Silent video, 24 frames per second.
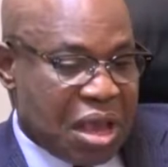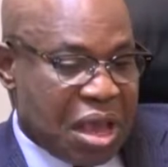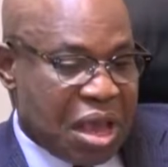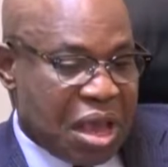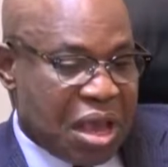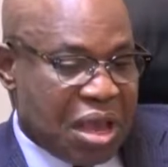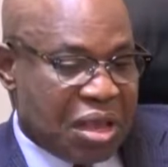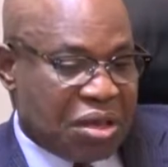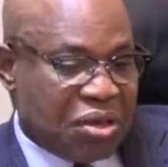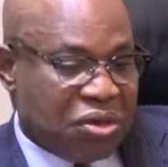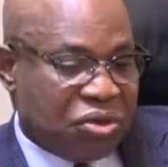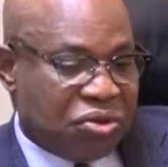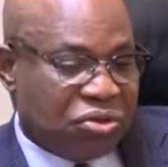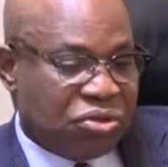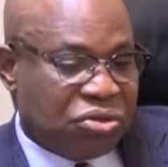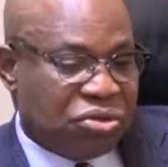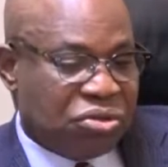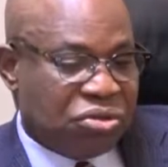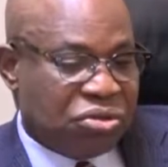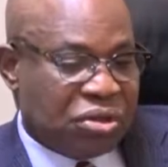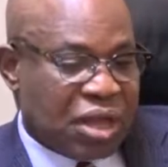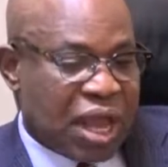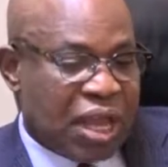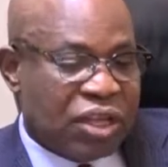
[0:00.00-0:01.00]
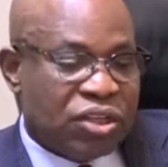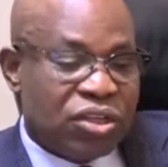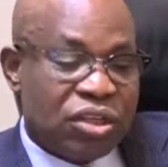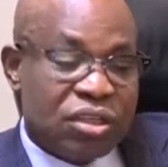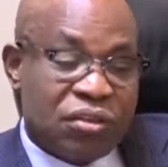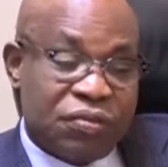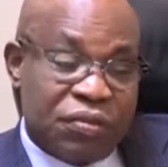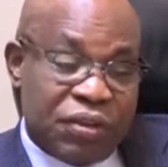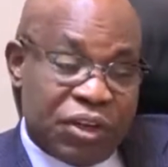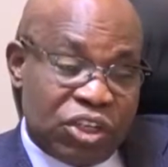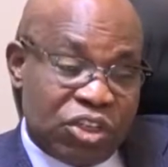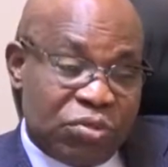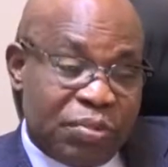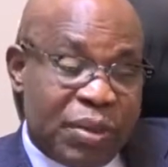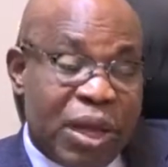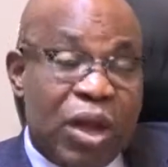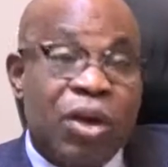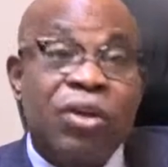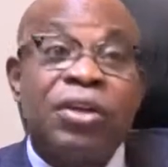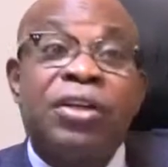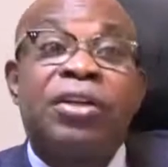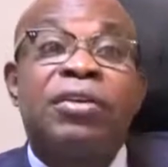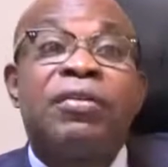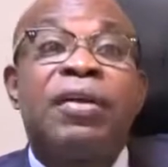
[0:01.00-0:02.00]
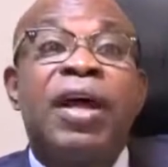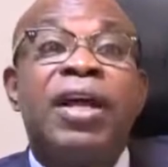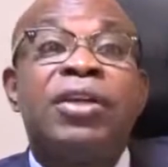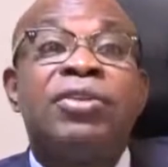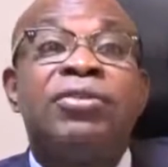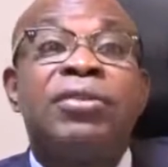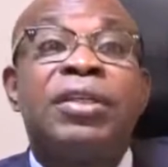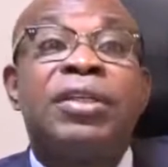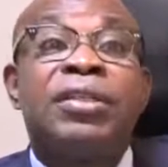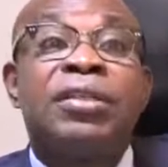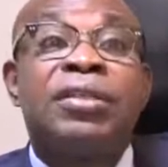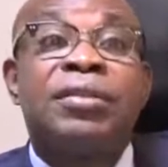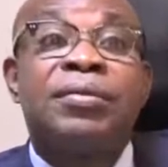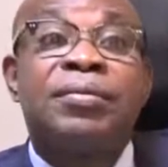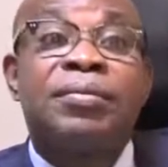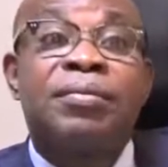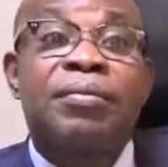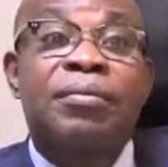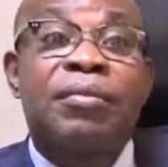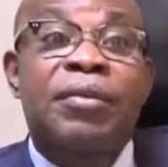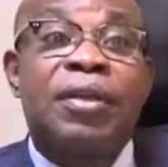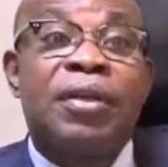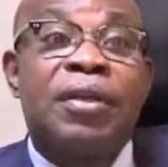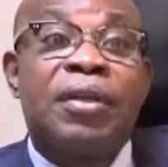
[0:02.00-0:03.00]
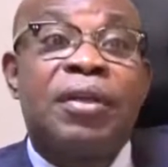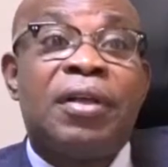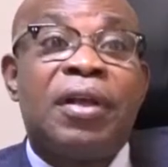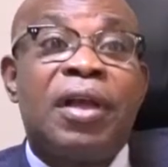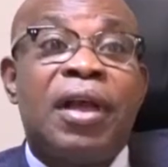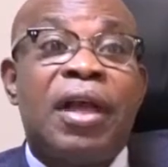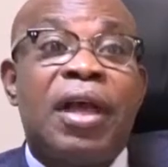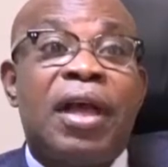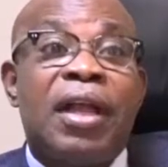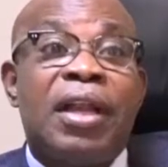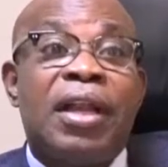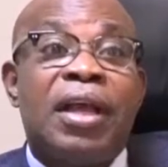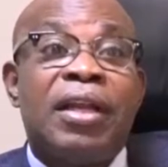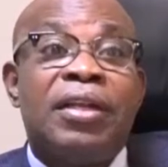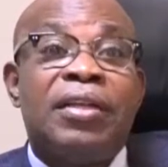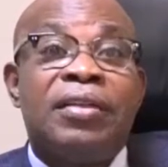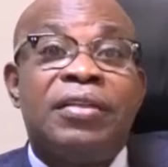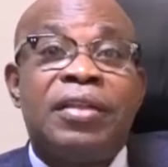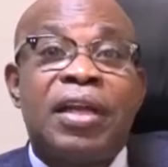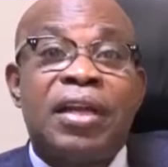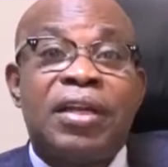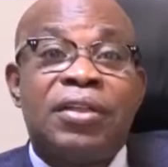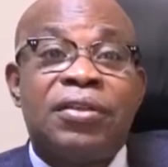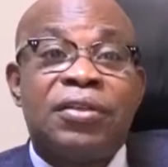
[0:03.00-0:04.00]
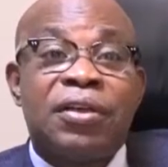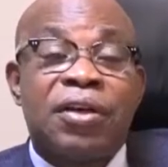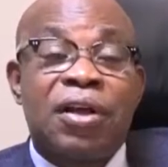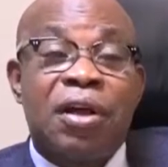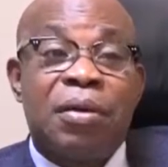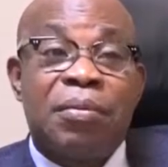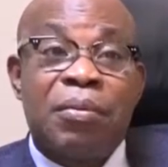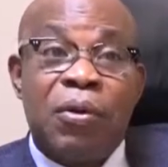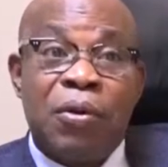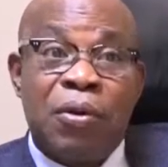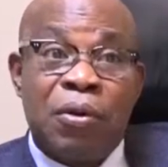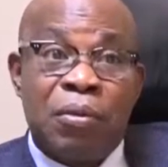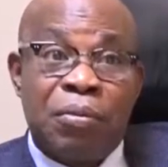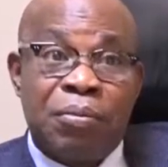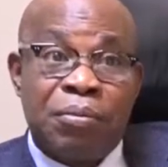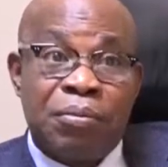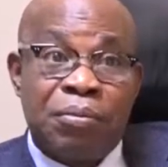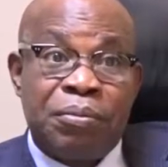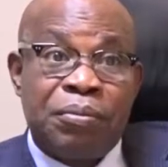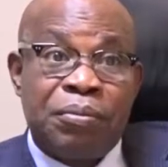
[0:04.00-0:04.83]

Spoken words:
I just finished my undergraduate and I decided to come home.